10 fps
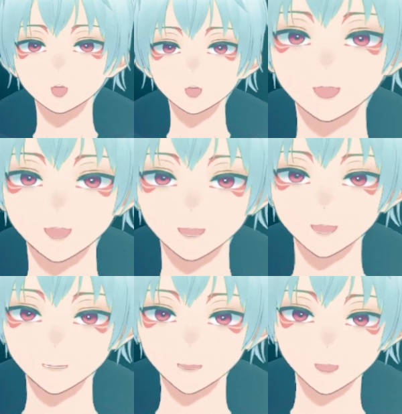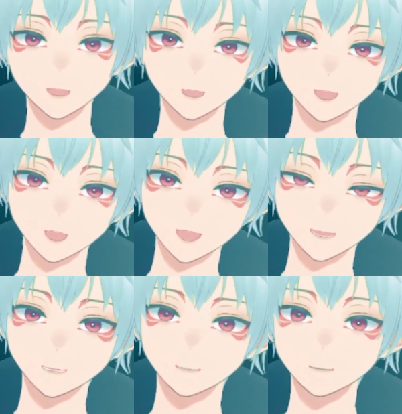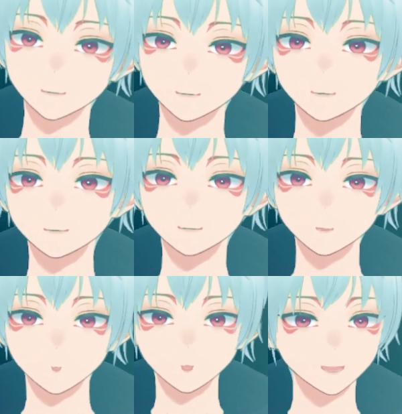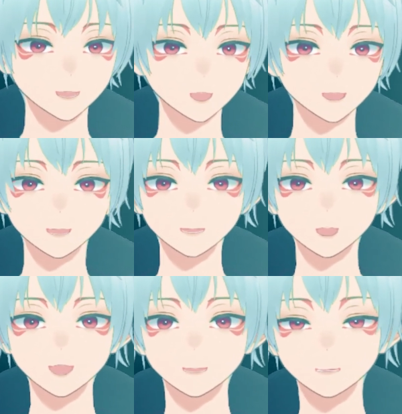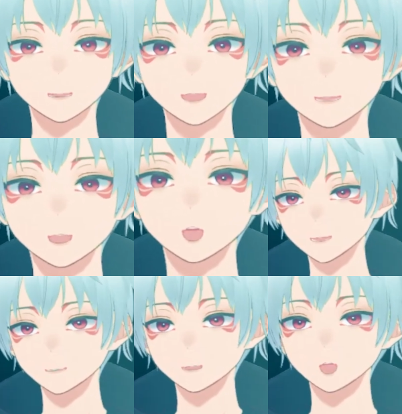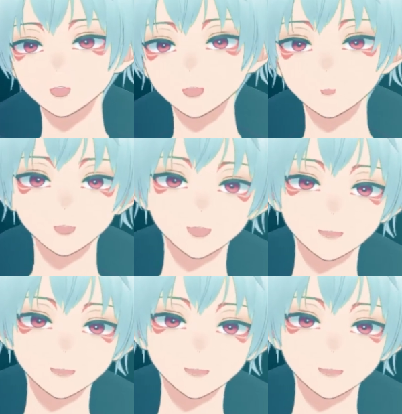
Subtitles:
my name is Dr. Black. Welcome back to my channel. So, we built a